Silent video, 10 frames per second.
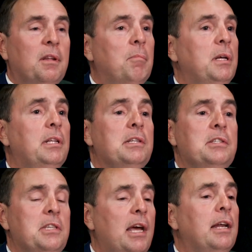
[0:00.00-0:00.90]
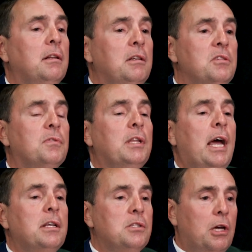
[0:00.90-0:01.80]
The bill is dead, at least for
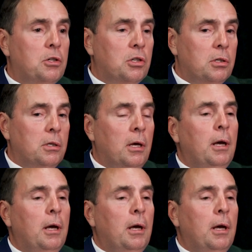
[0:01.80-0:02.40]
that session.